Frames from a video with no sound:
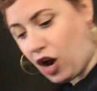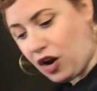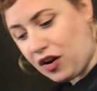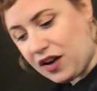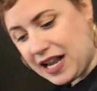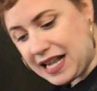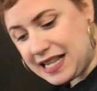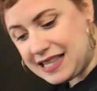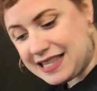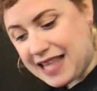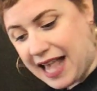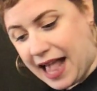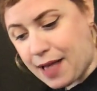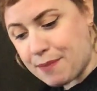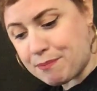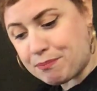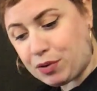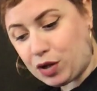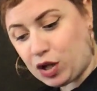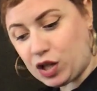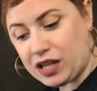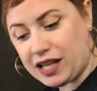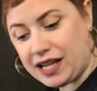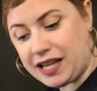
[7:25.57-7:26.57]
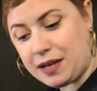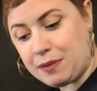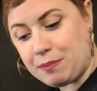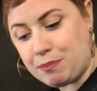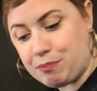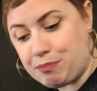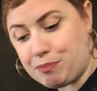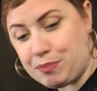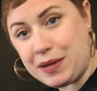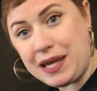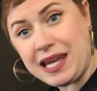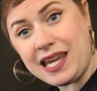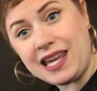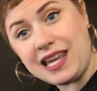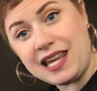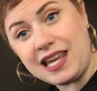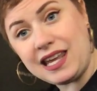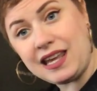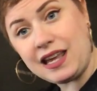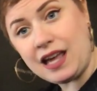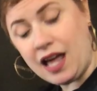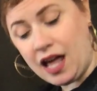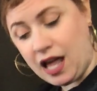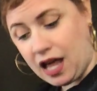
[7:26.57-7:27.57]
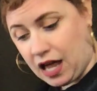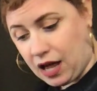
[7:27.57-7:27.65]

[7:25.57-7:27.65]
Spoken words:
our example in B,